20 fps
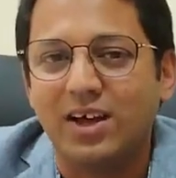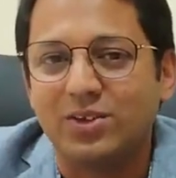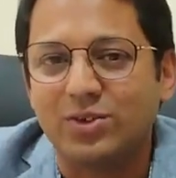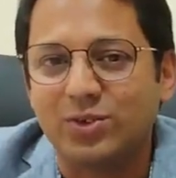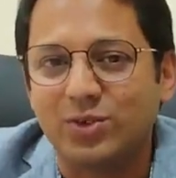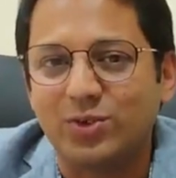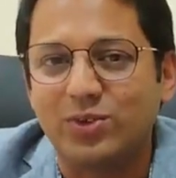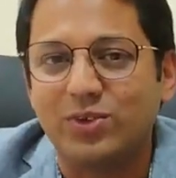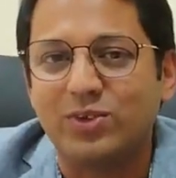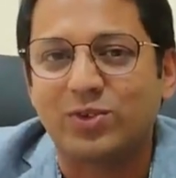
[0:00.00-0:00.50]

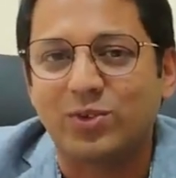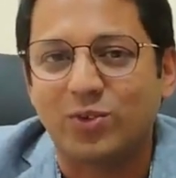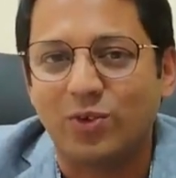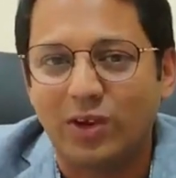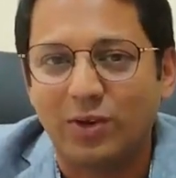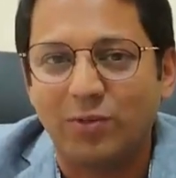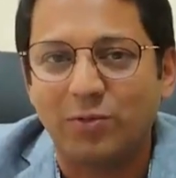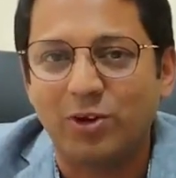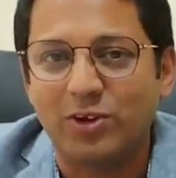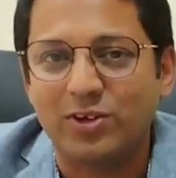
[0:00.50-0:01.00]
through this
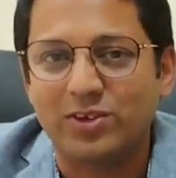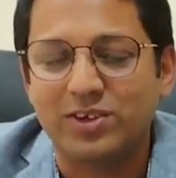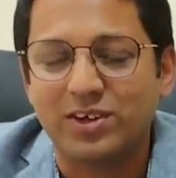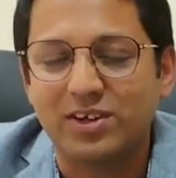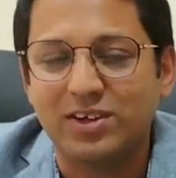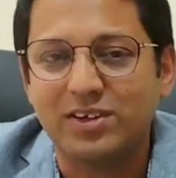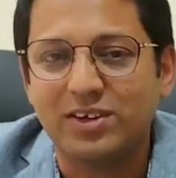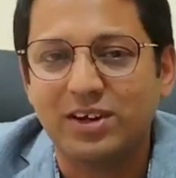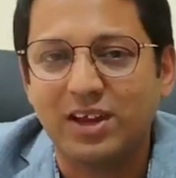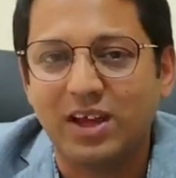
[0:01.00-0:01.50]

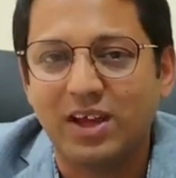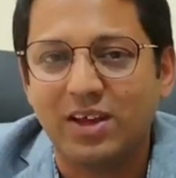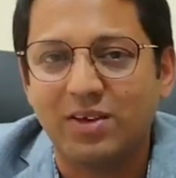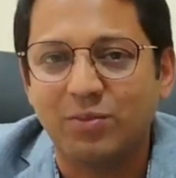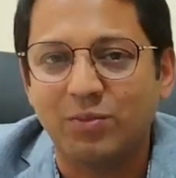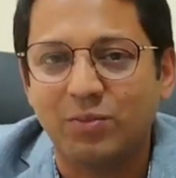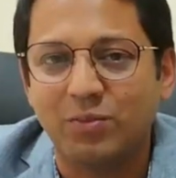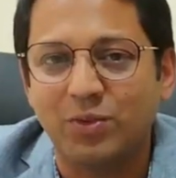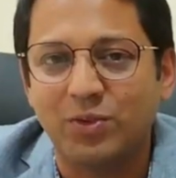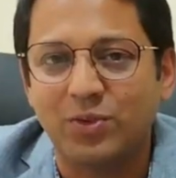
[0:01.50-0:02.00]
collaboration,
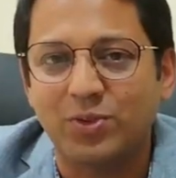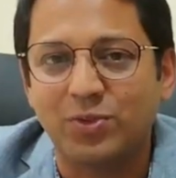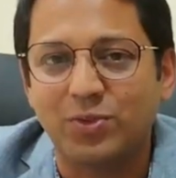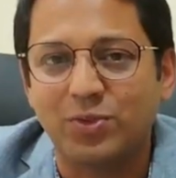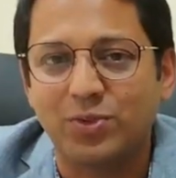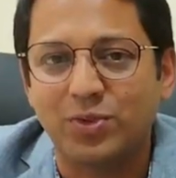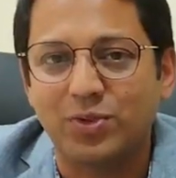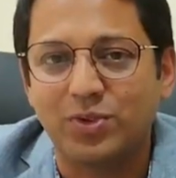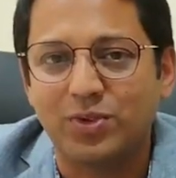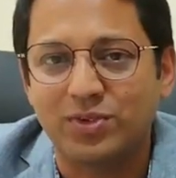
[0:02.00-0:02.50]
and both
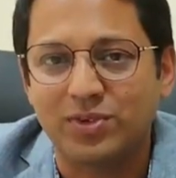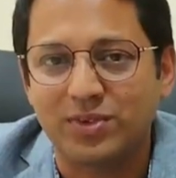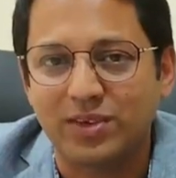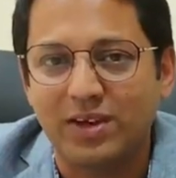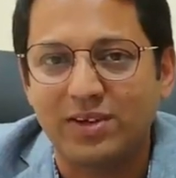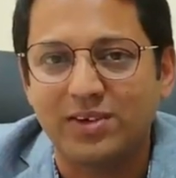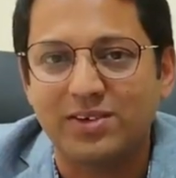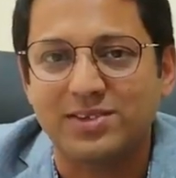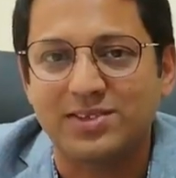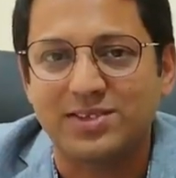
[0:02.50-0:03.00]

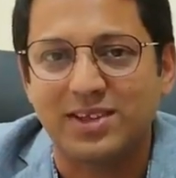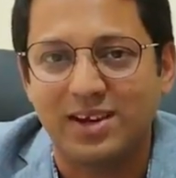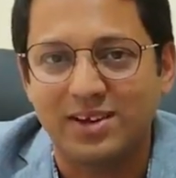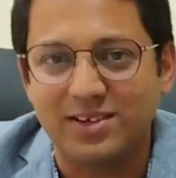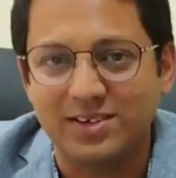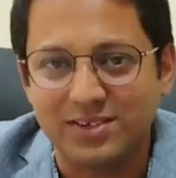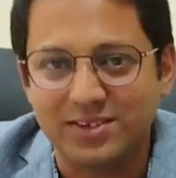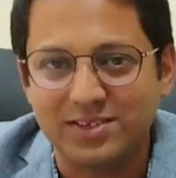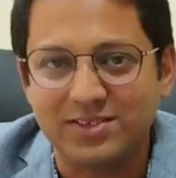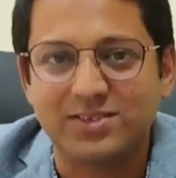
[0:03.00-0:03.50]
sides
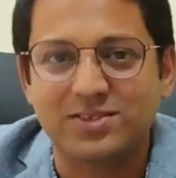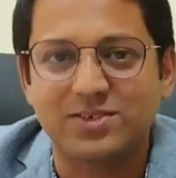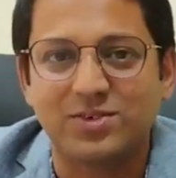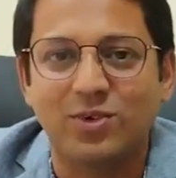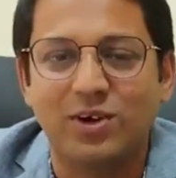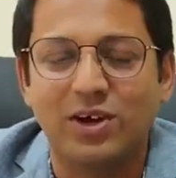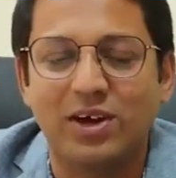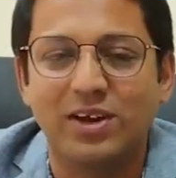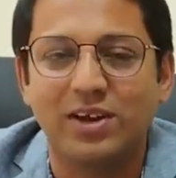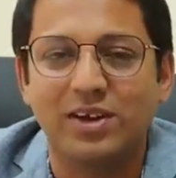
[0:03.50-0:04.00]
scientists
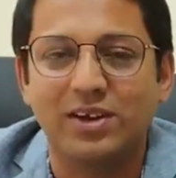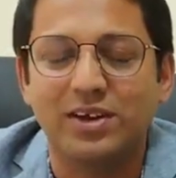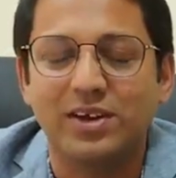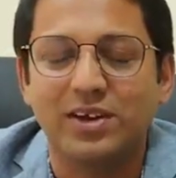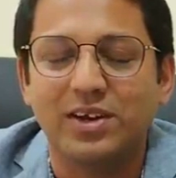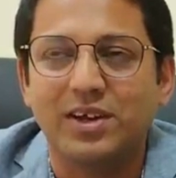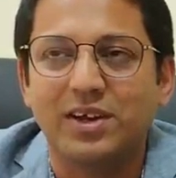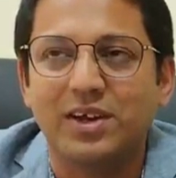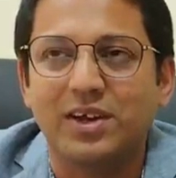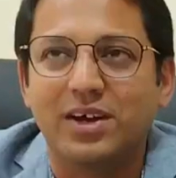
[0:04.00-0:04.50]
were
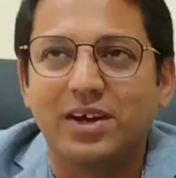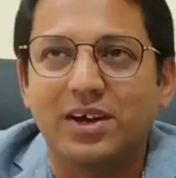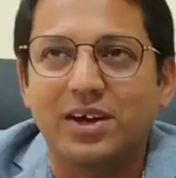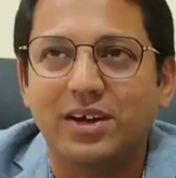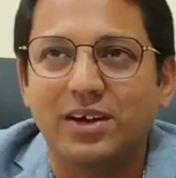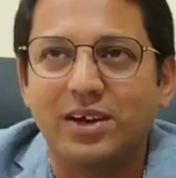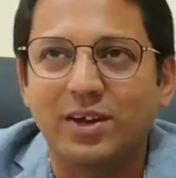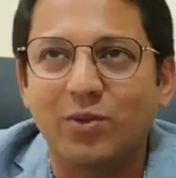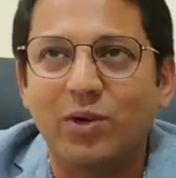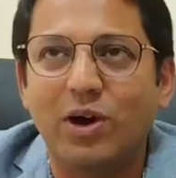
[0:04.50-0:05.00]

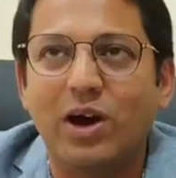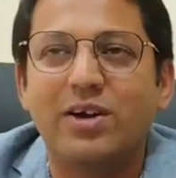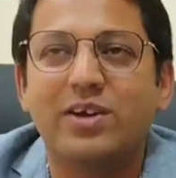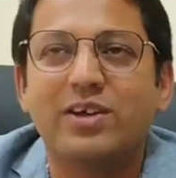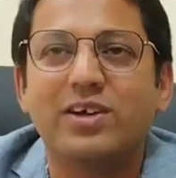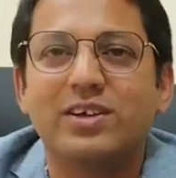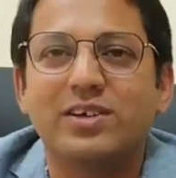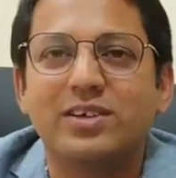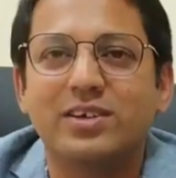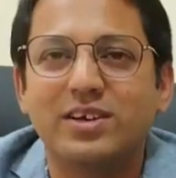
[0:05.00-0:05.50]

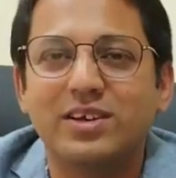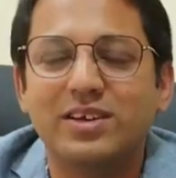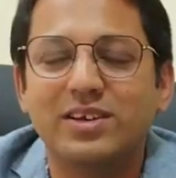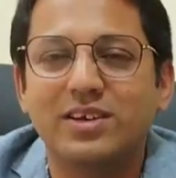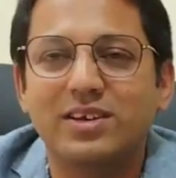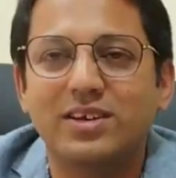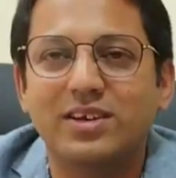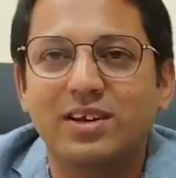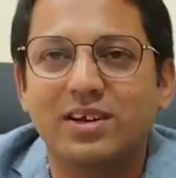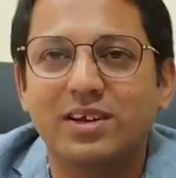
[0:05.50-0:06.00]
rewarded
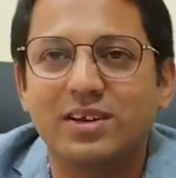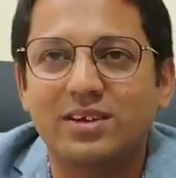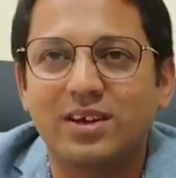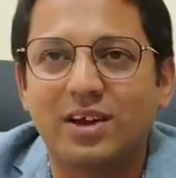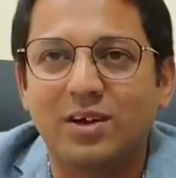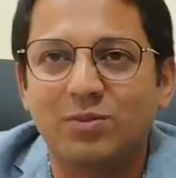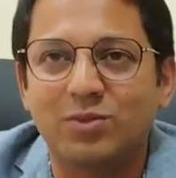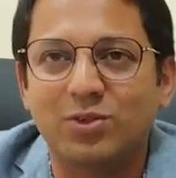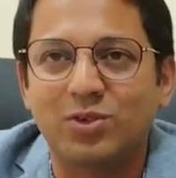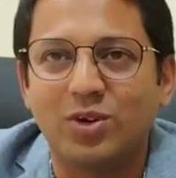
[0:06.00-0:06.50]
in
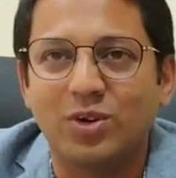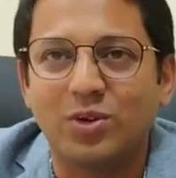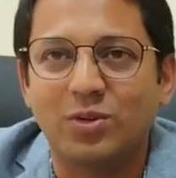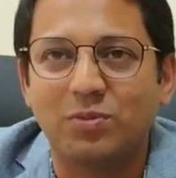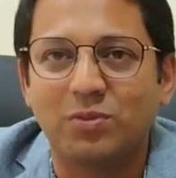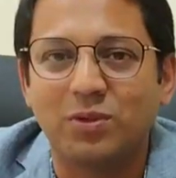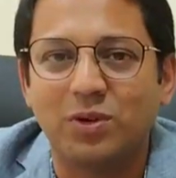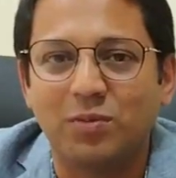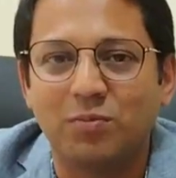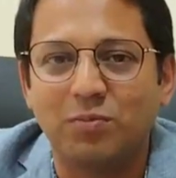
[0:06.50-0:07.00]
terms
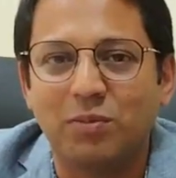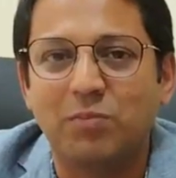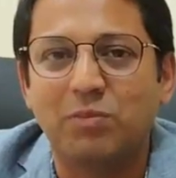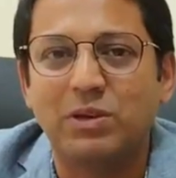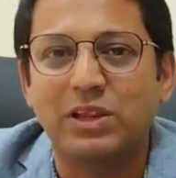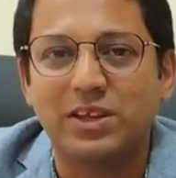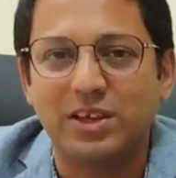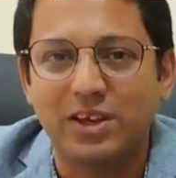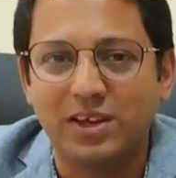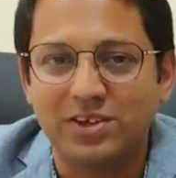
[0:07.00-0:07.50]
of
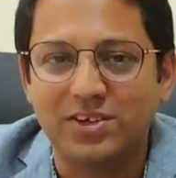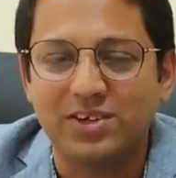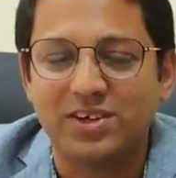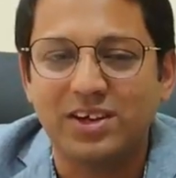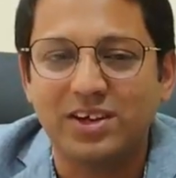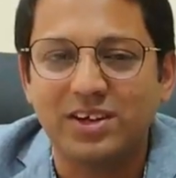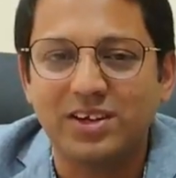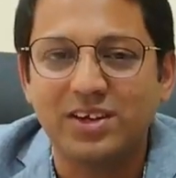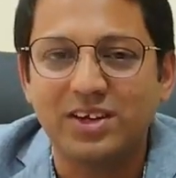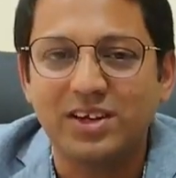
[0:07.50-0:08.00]

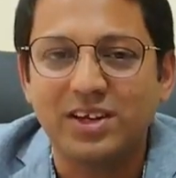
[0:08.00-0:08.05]
publication,